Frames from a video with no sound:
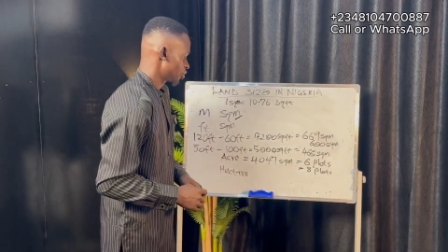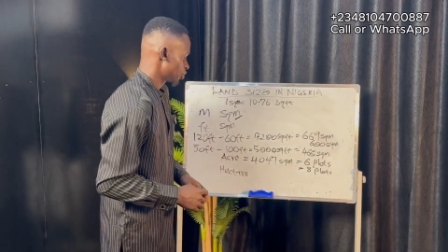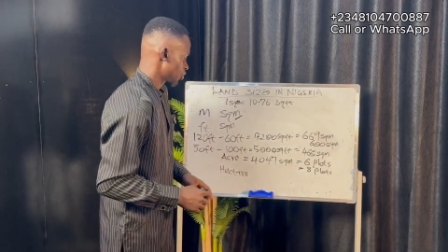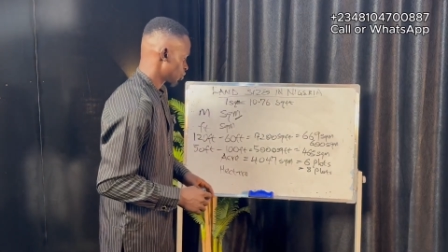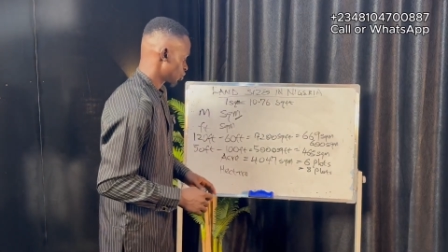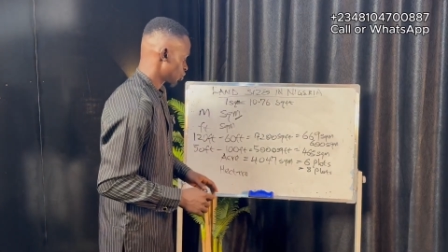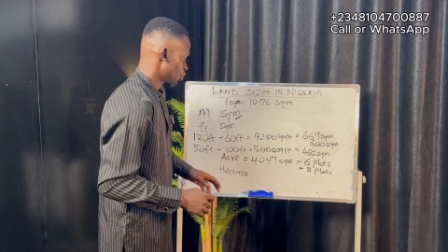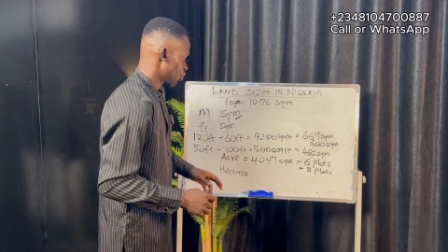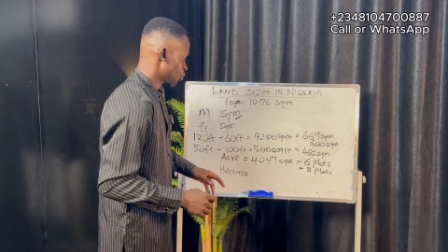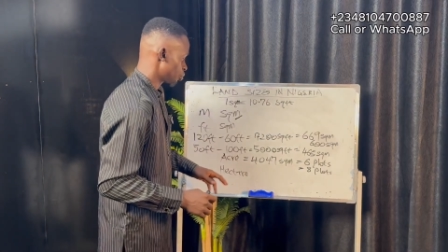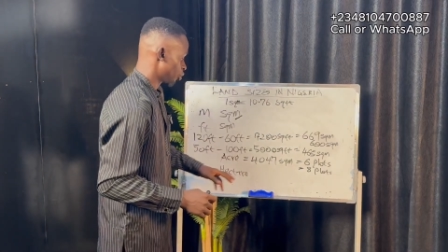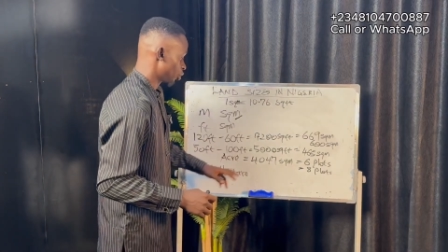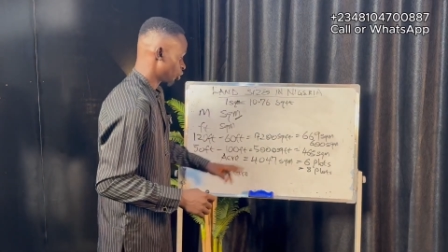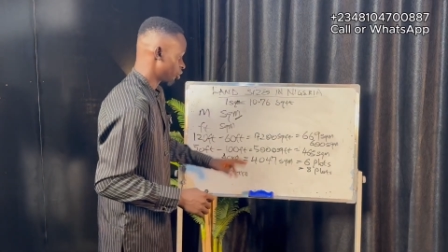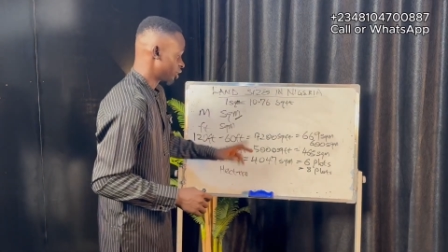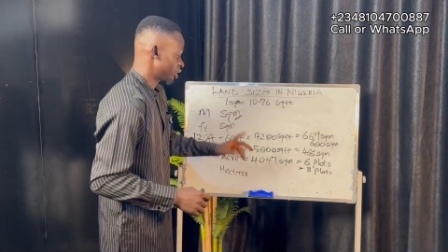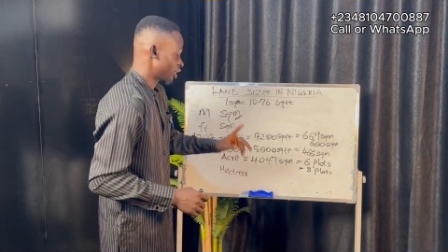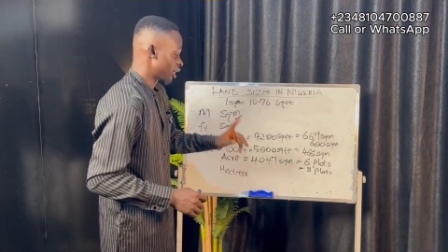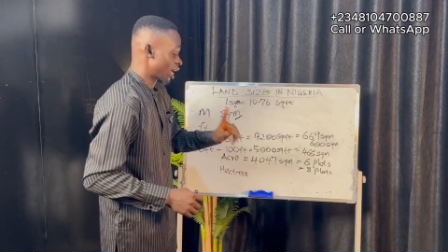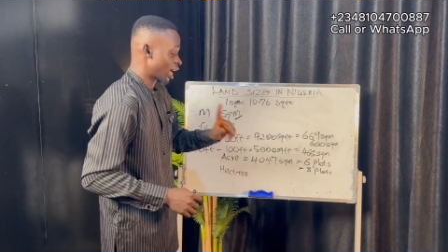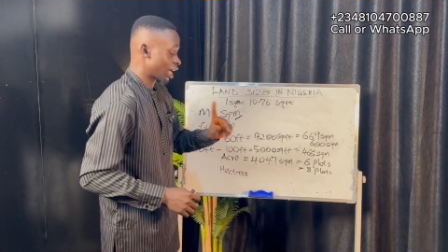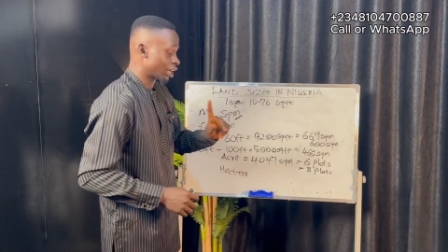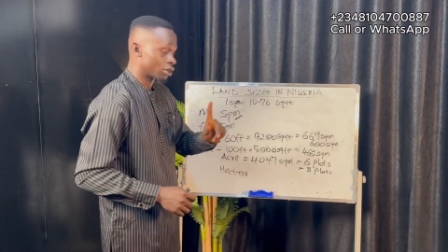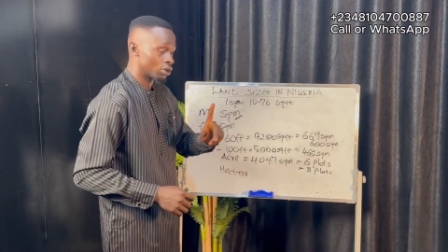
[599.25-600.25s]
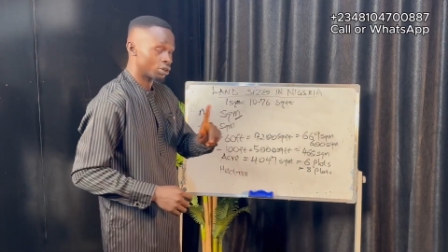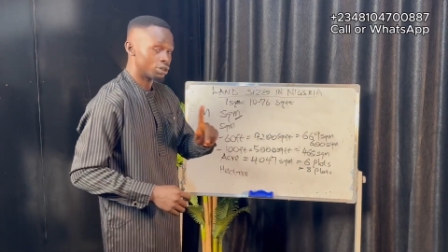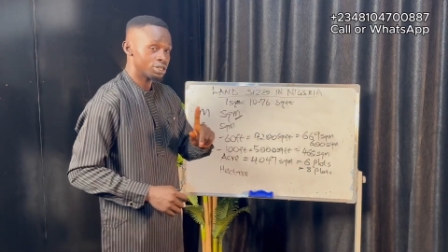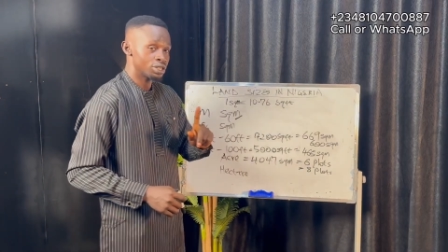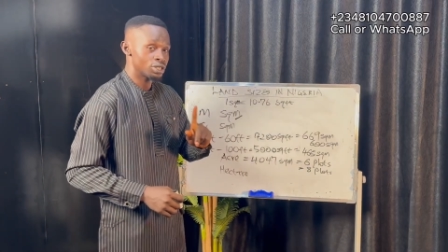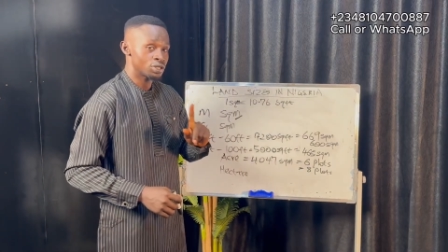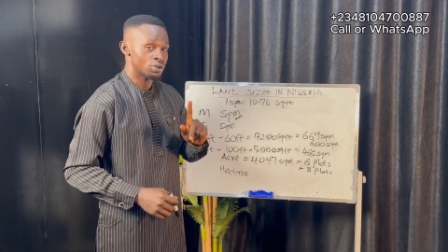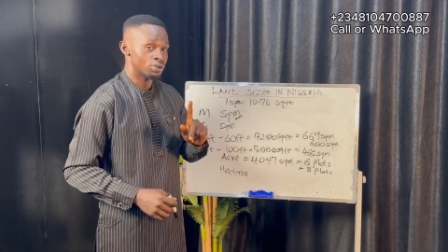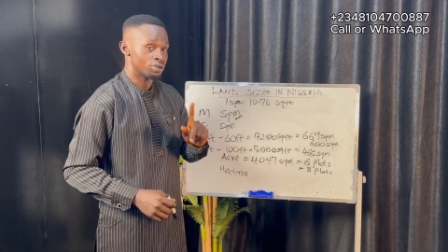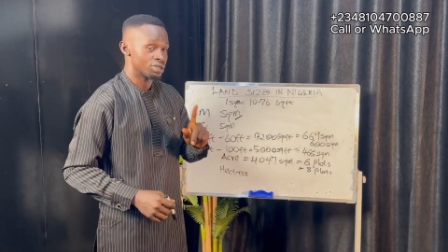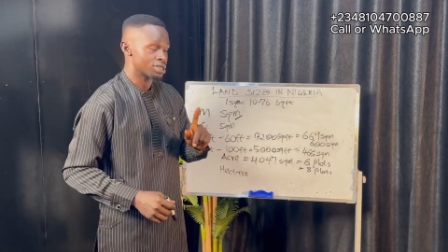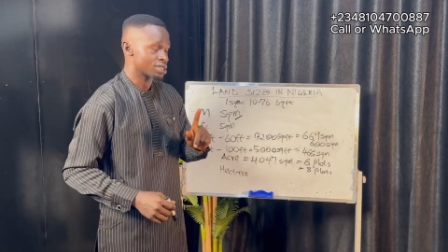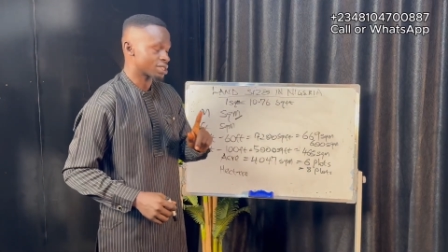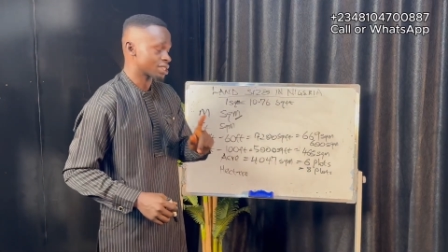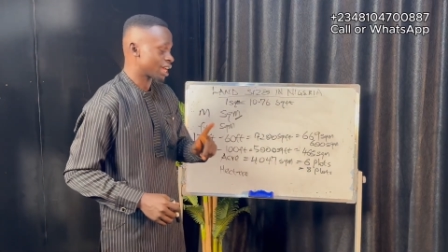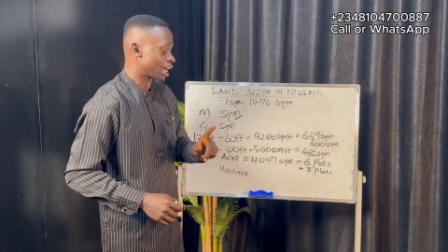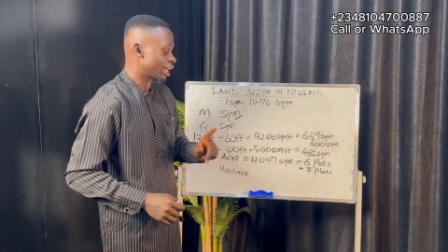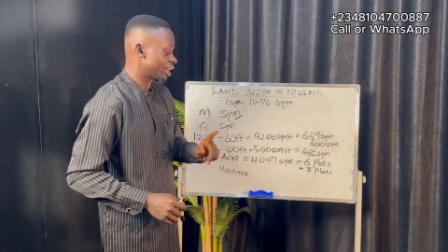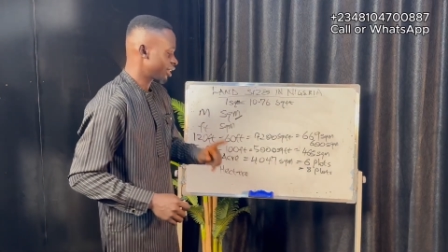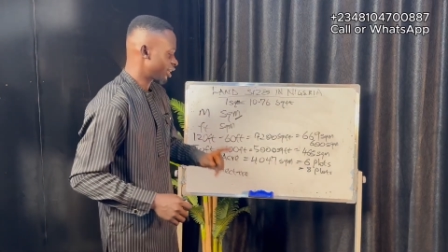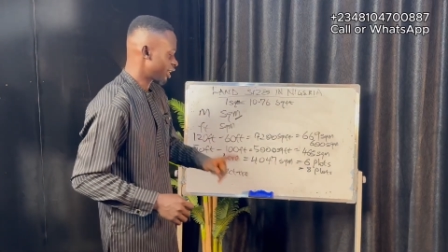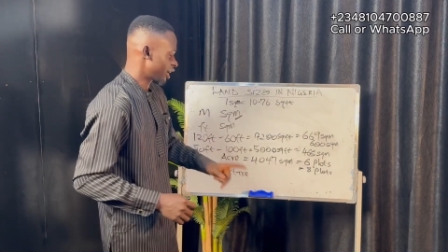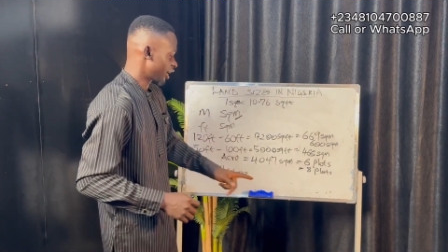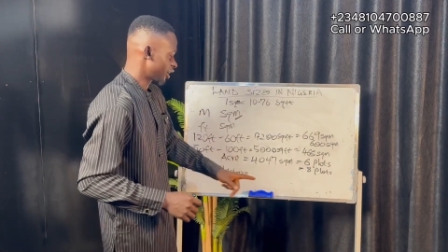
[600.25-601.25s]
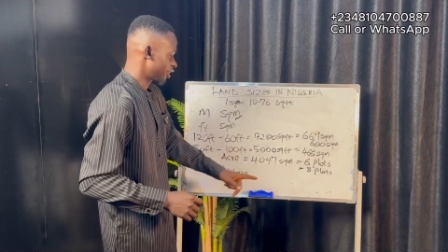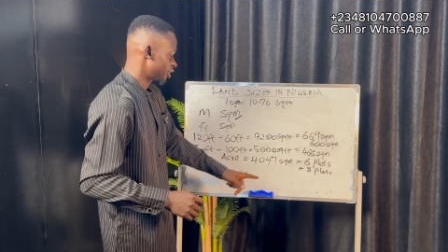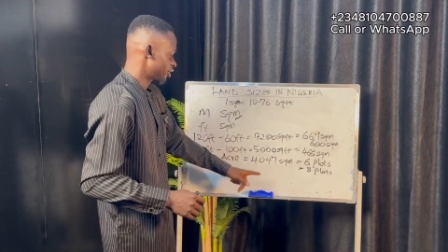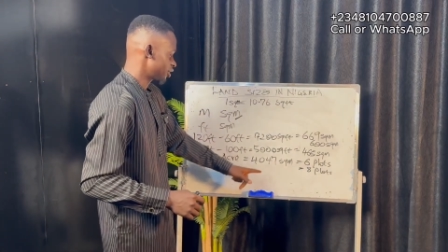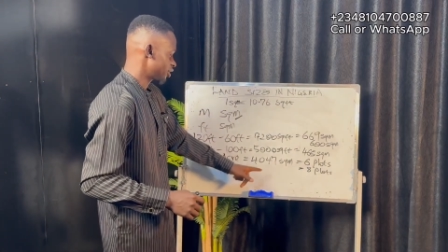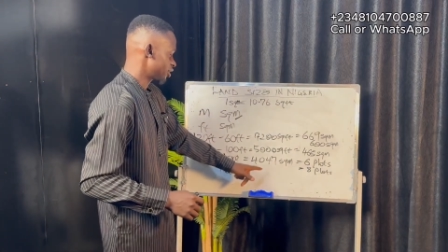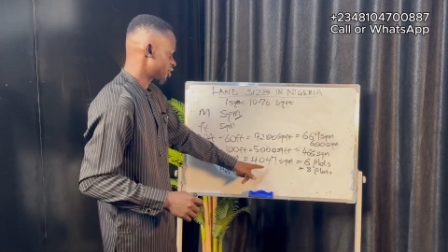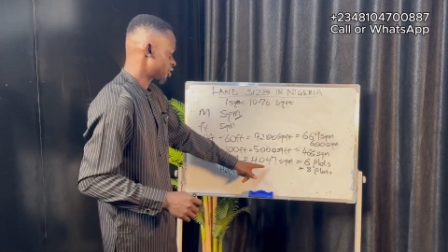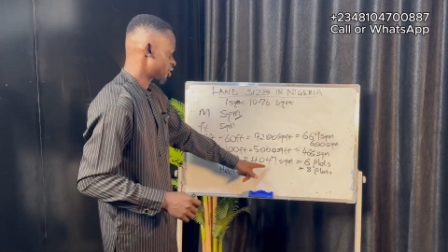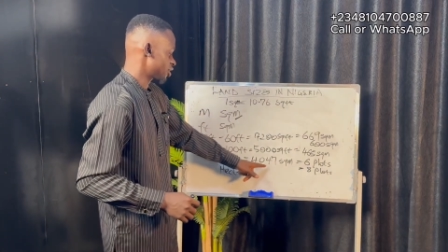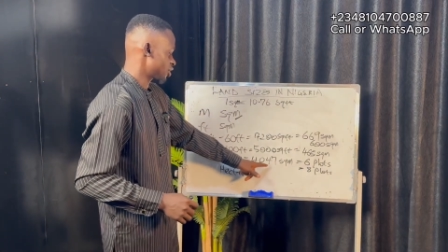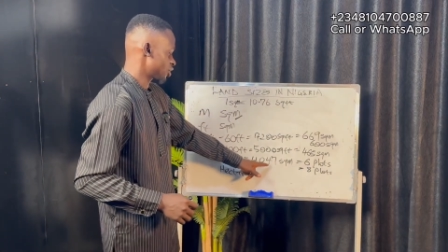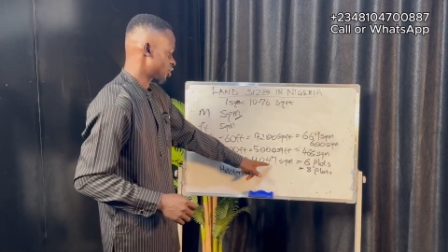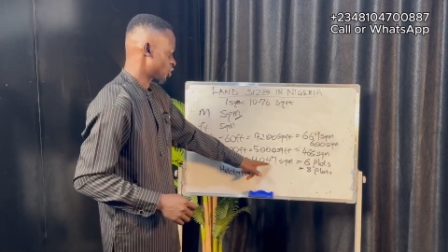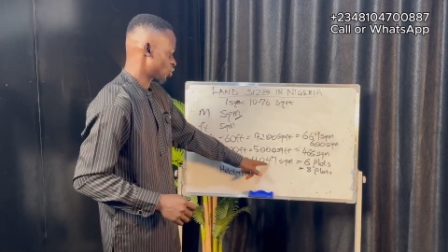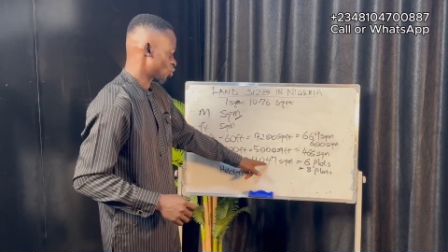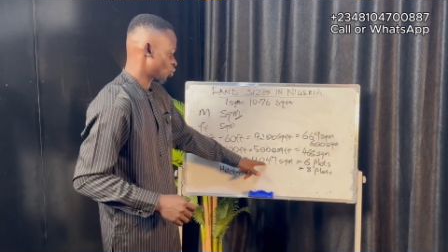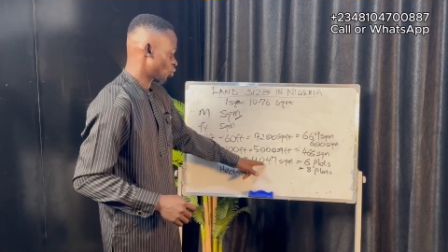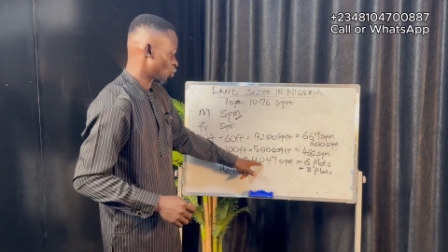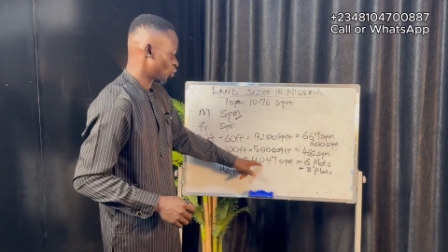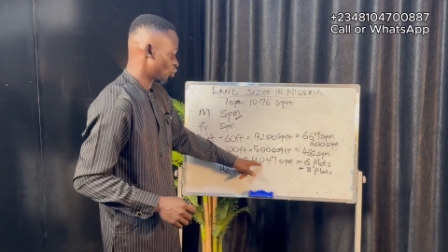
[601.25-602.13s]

So, but according to the standard, this is